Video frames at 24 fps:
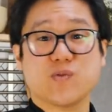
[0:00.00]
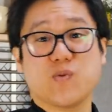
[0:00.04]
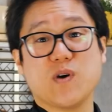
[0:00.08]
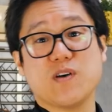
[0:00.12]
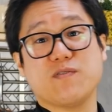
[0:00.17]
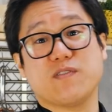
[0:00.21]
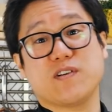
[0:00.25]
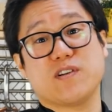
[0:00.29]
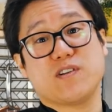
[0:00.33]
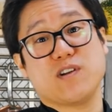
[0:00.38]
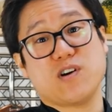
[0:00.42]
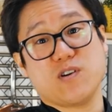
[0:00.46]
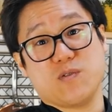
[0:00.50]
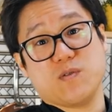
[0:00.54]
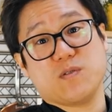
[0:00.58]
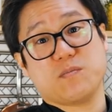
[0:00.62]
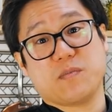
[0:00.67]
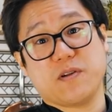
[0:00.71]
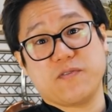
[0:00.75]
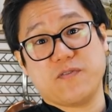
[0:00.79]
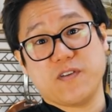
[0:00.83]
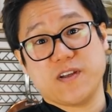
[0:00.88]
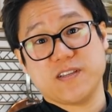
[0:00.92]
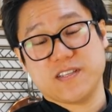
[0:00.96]
12 o'clock with
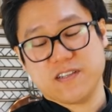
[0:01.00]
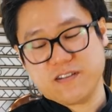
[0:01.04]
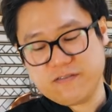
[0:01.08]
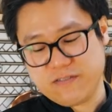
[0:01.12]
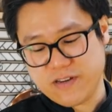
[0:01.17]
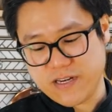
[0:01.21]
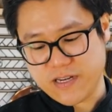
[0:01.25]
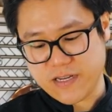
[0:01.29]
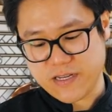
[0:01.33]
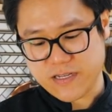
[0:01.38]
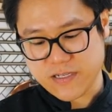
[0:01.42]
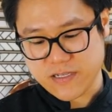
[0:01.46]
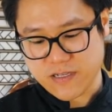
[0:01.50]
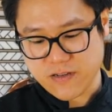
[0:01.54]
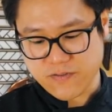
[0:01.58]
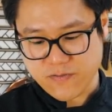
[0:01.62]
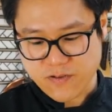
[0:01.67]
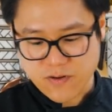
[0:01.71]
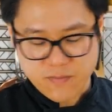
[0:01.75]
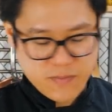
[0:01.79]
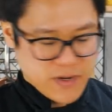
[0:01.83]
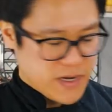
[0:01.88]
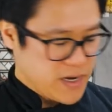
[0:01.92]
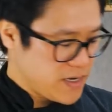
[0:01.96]
my first ingredient. So I've
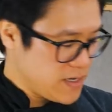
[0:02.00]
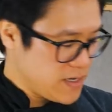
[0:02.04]
got my